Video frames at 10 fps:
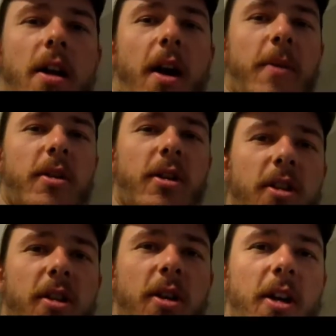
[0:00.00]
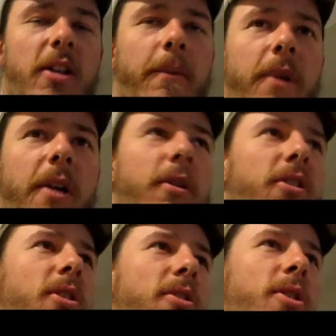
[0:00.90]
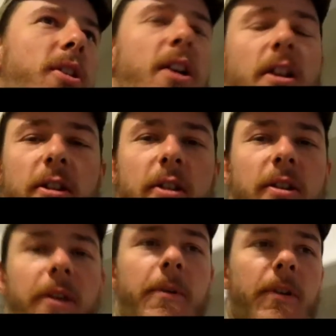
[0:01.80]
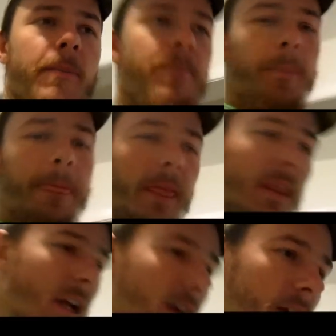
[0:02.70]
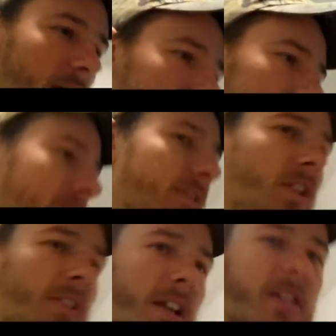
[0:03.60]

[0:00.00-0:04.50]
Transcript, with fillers: I'm sure you guys can probably put two and two together out there, but I'll reveal that